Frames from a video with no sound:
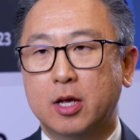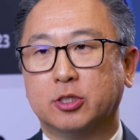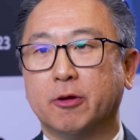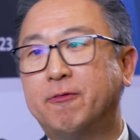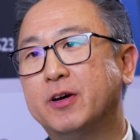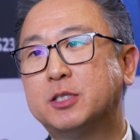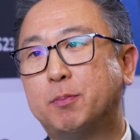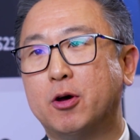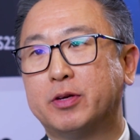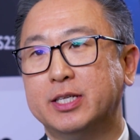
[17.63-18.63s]
So first
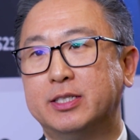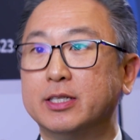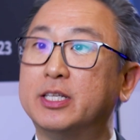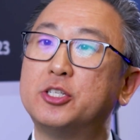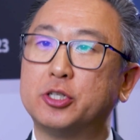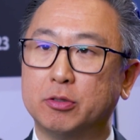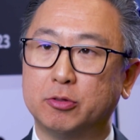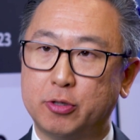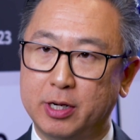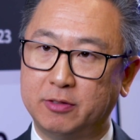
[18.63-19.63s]
block is the digital
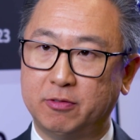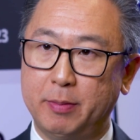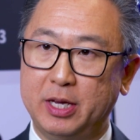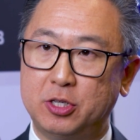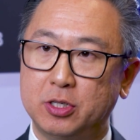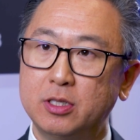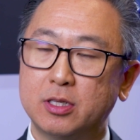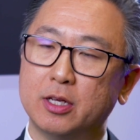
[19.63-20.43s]
transformations.